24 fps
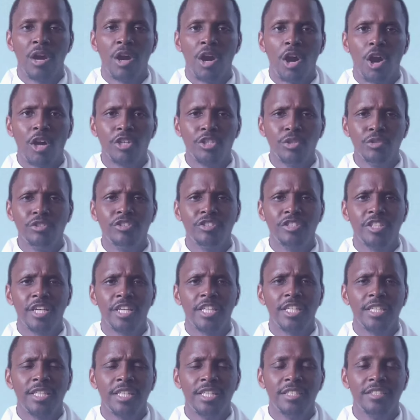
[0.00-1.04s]
Are you
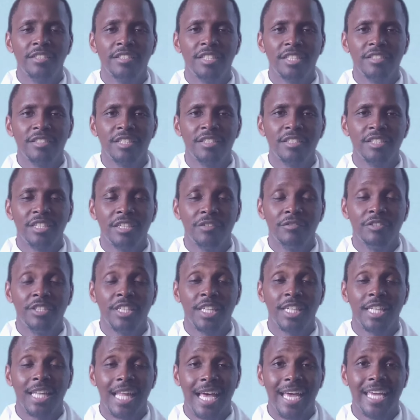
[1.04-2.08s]
suddenly sensitive to
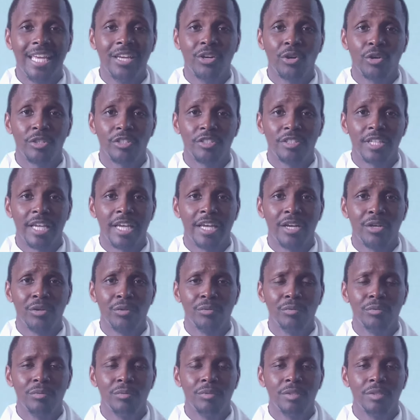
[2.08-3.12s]
light or sound?